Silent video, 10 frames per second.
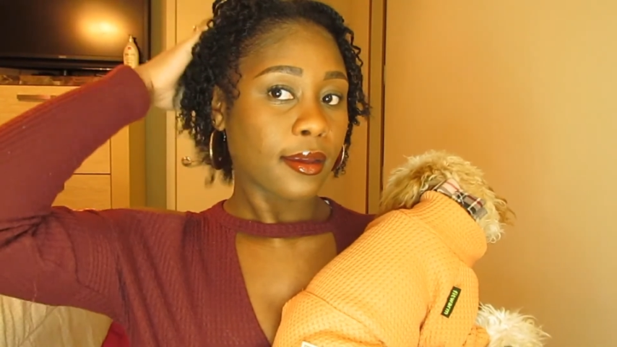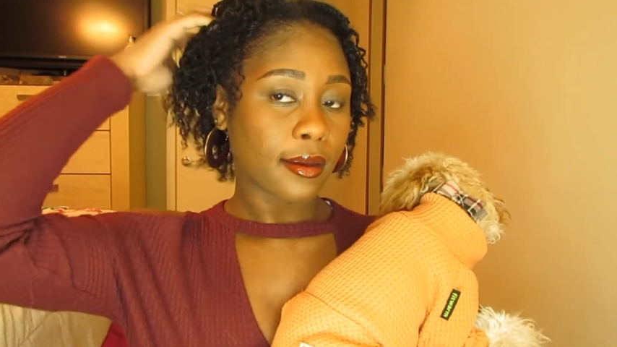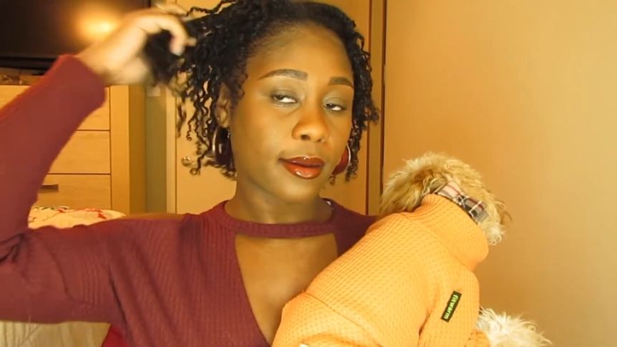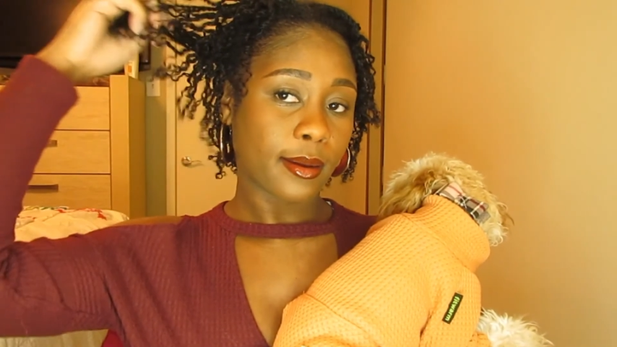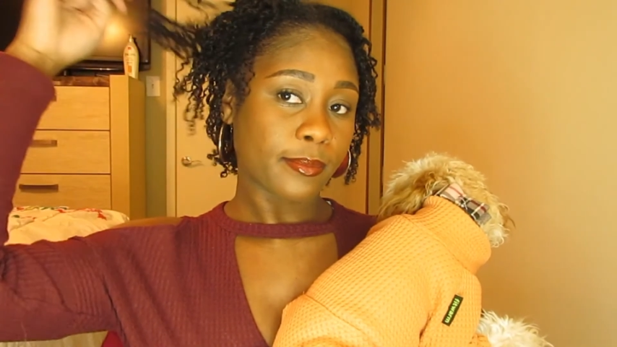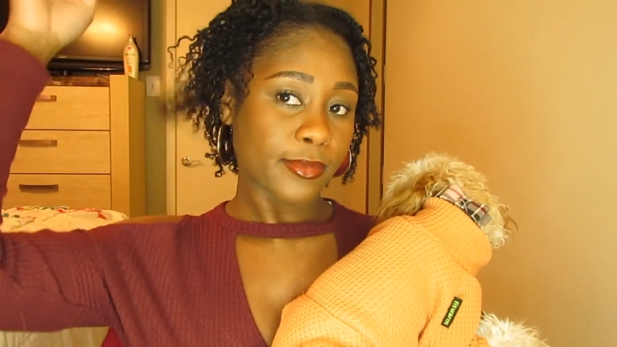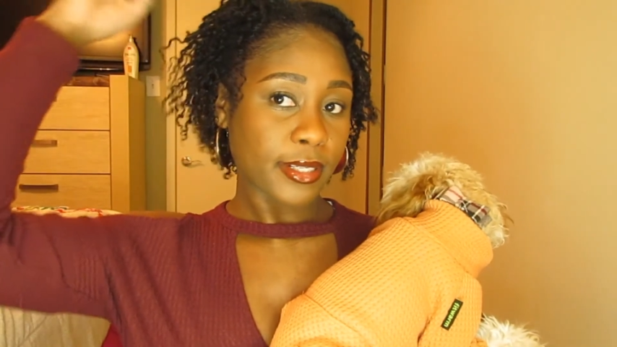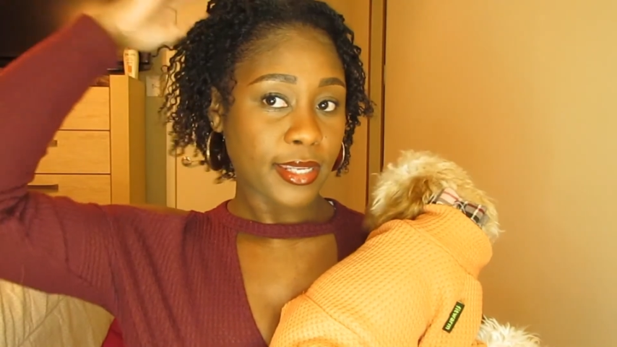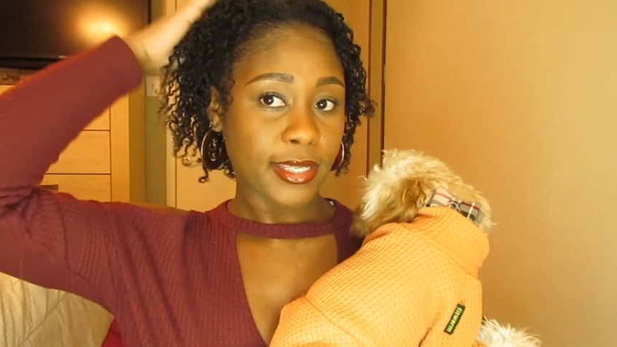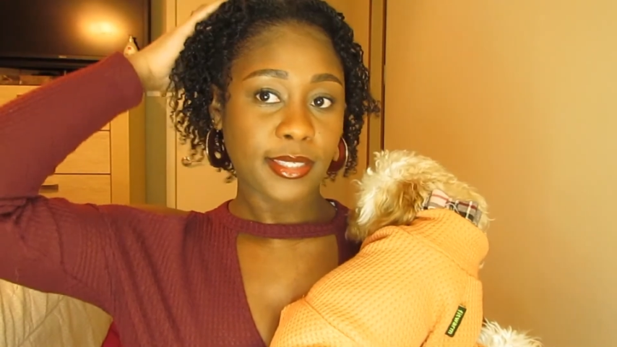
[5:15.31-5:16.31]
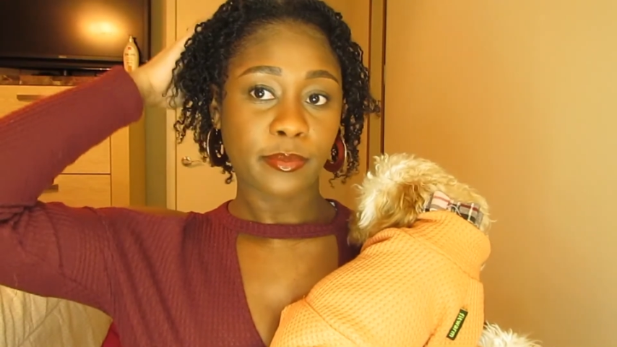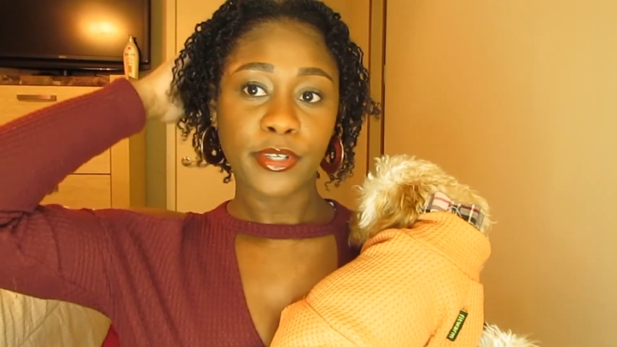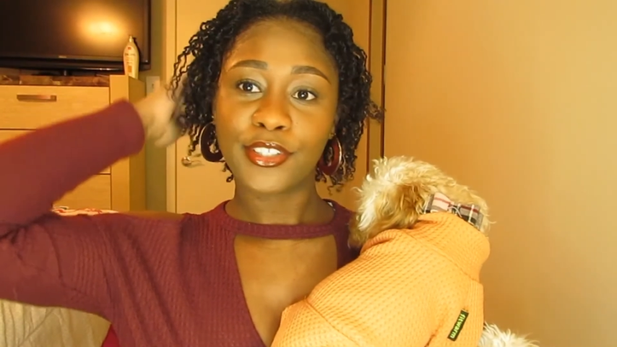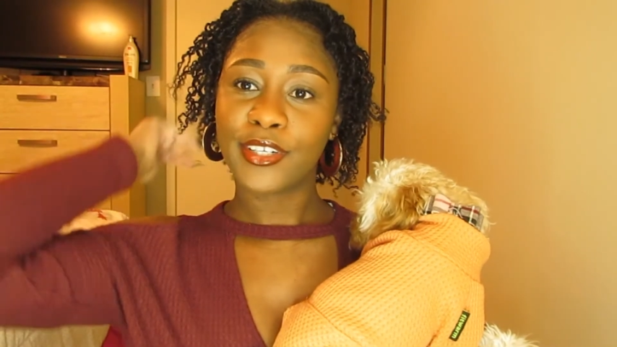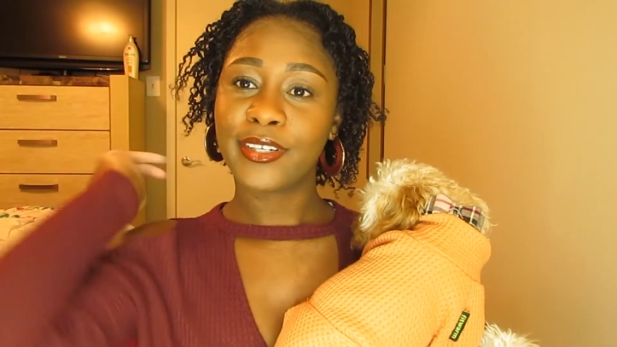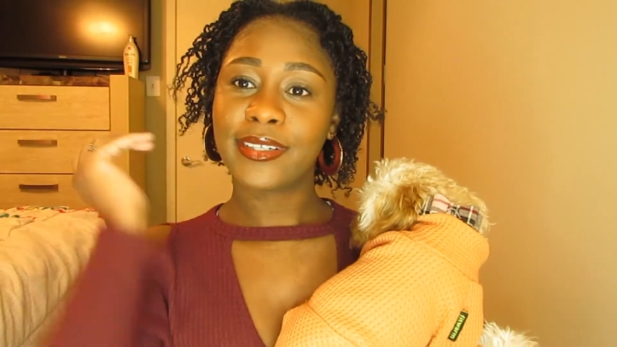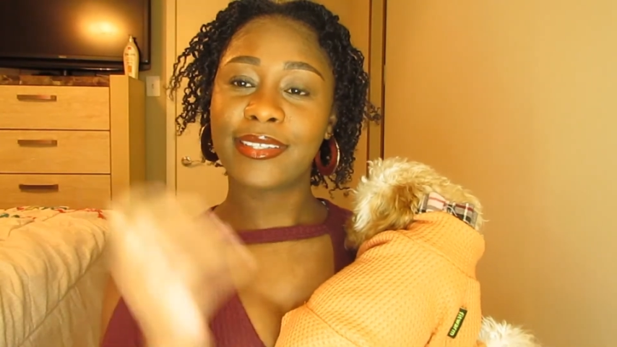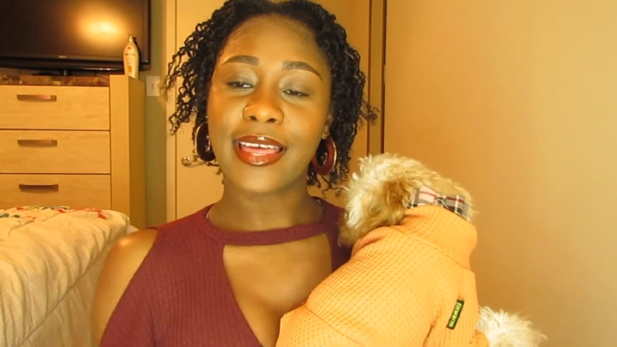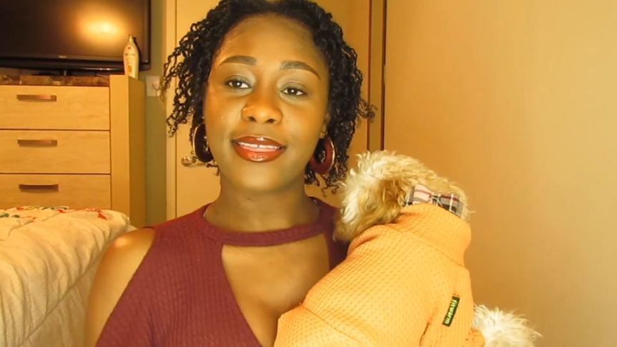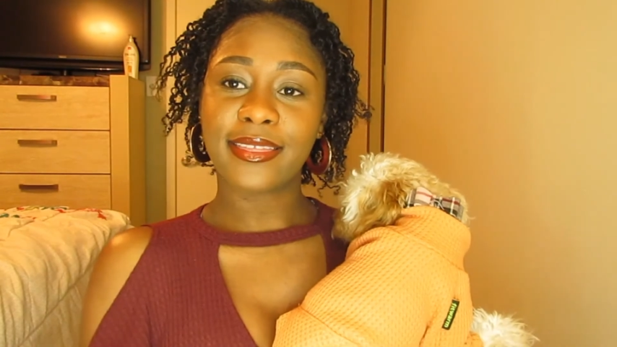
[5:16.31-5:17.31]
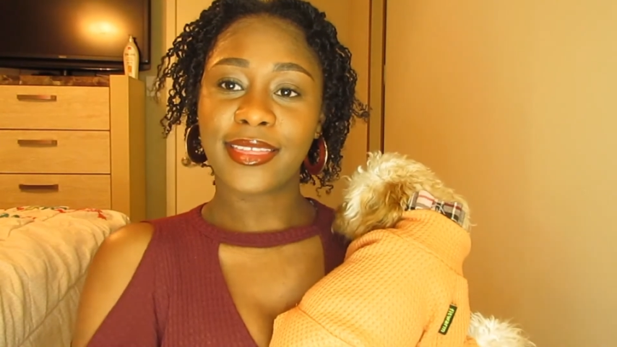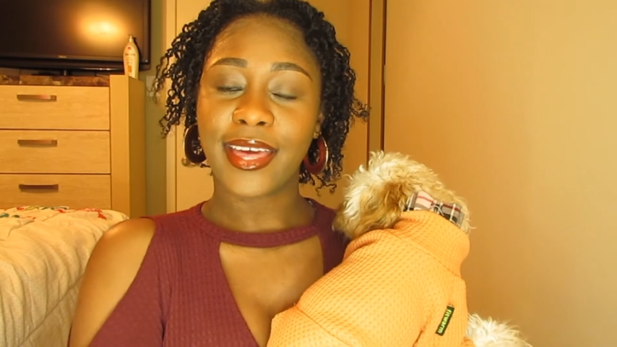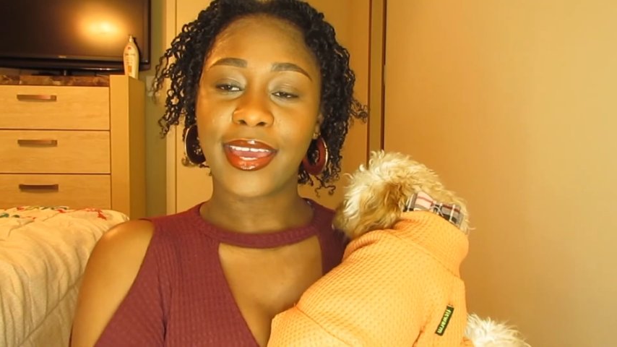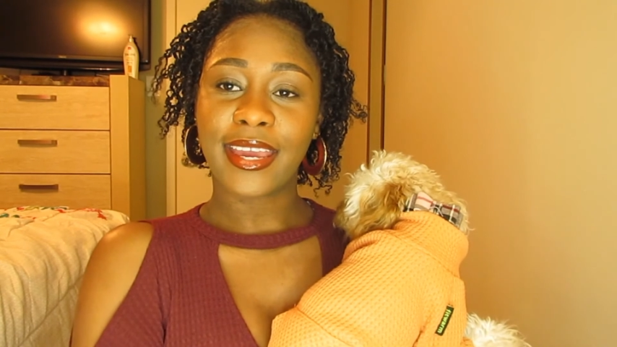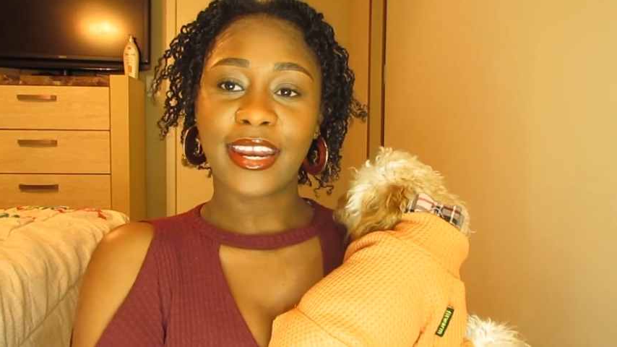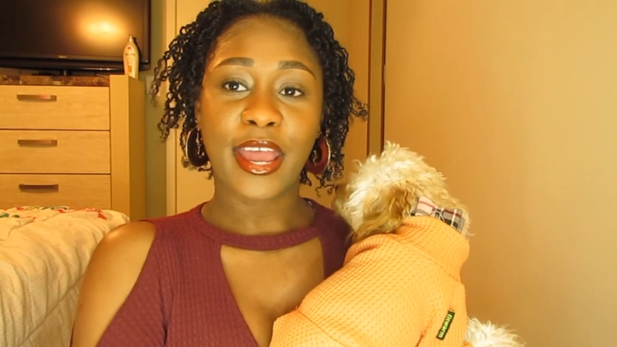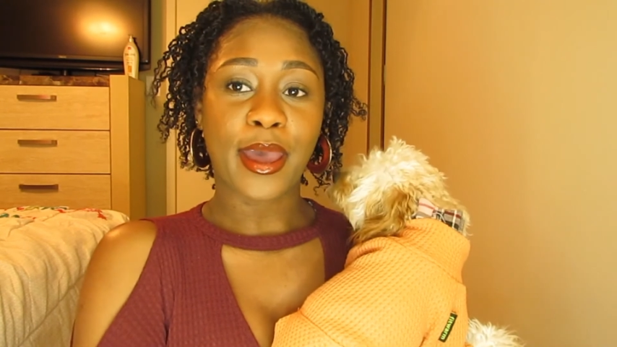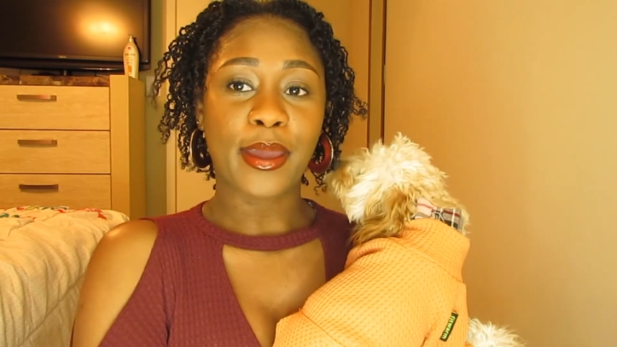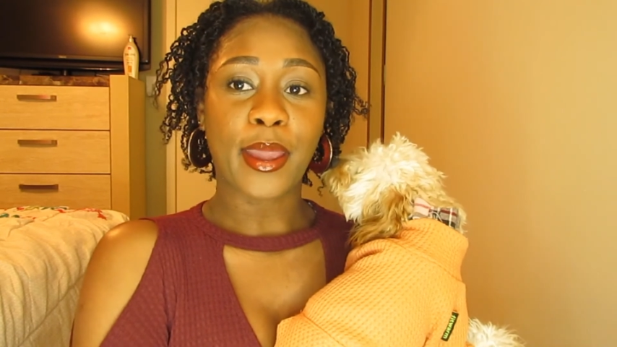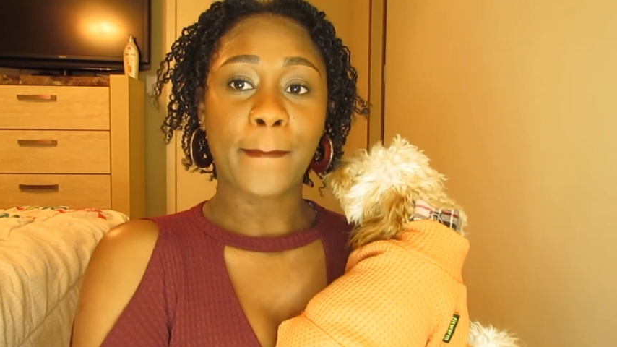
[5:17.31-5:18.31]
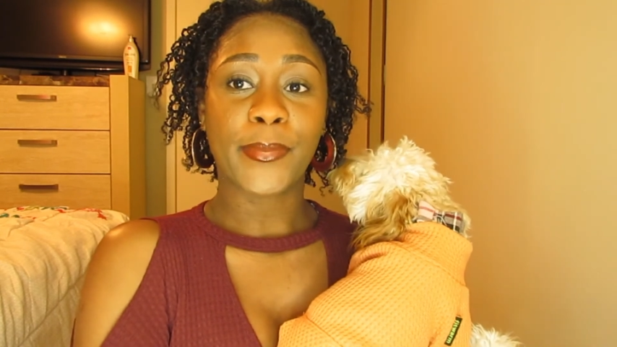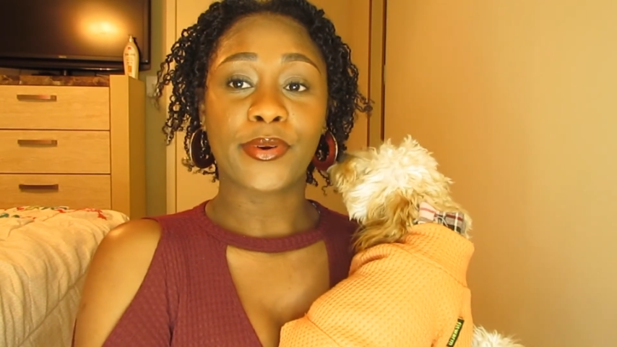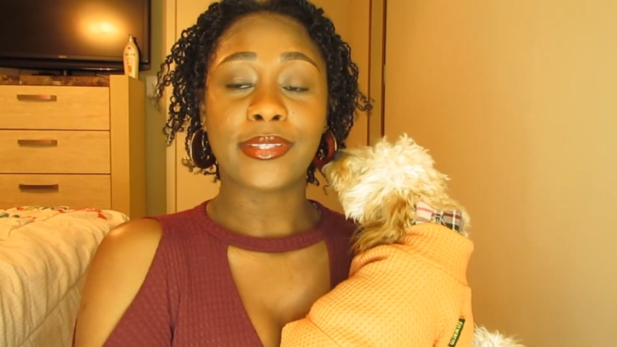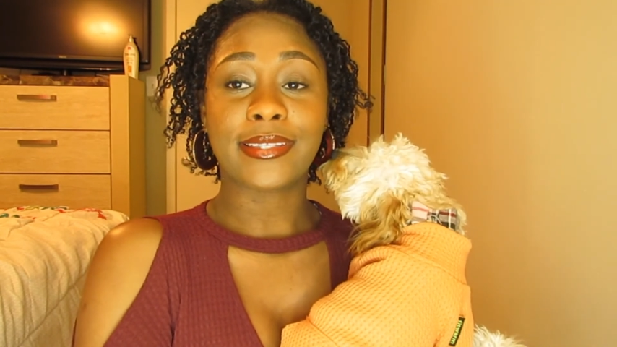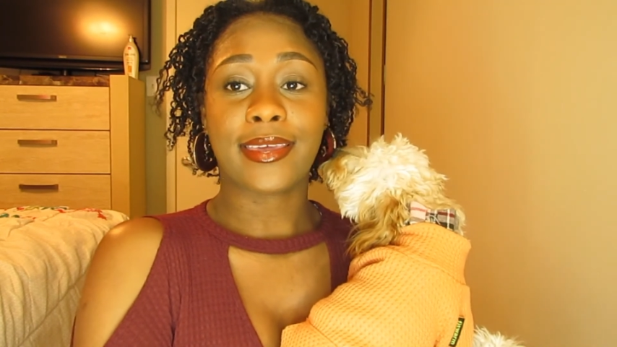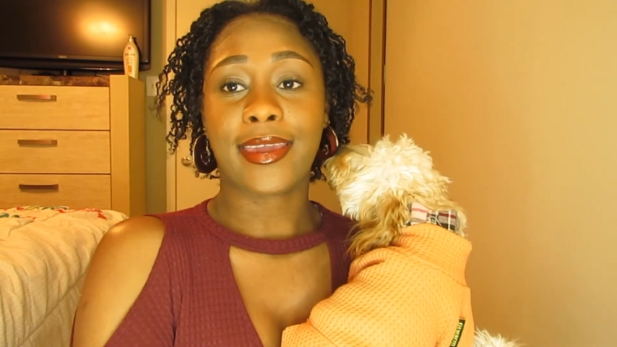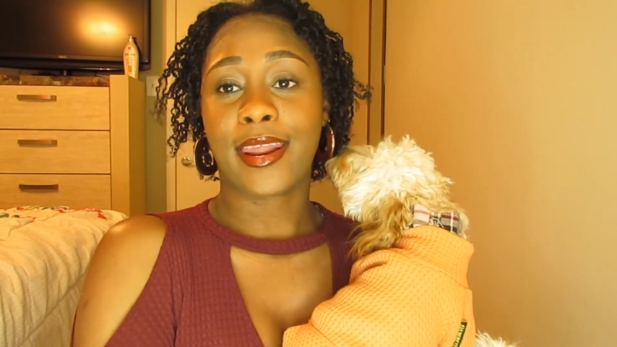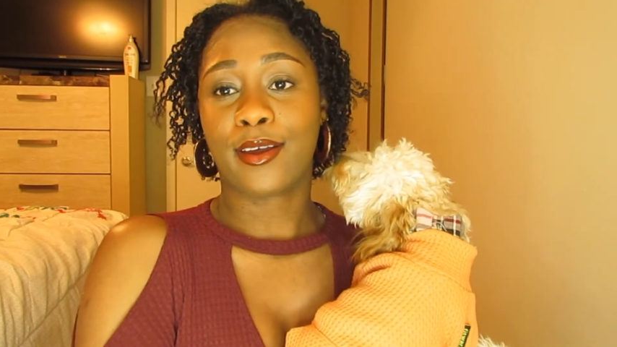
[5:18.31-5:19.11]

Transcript: I'm gonna take some pictures and then I am going to head